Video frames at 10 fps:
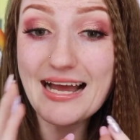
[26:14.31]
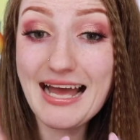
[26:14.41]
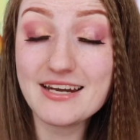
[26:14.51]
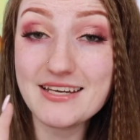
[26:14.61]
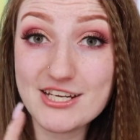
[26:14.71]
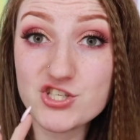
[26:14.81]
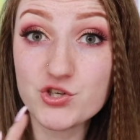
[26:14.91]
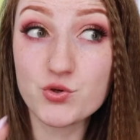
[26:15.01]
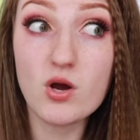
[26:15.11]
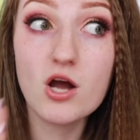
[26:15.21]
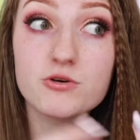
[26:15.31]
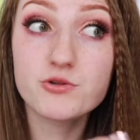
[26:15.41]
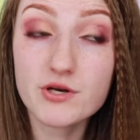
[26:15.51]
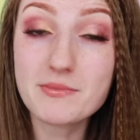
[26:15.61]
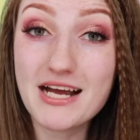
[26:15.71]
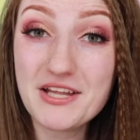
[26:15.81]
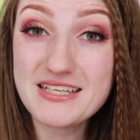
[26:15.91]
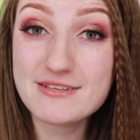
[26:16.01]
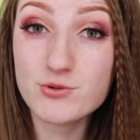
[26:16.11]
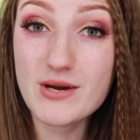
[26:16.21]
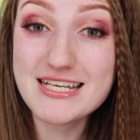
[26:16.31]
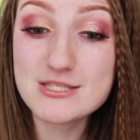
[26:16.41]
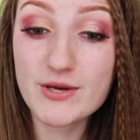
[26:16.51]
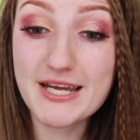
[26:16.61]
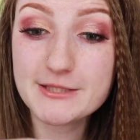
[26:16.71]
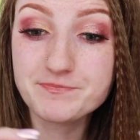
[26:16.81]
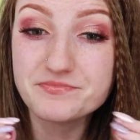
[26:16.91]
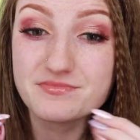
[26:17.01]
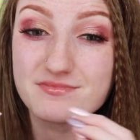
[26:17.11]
I had an issue with one of my other giveaways where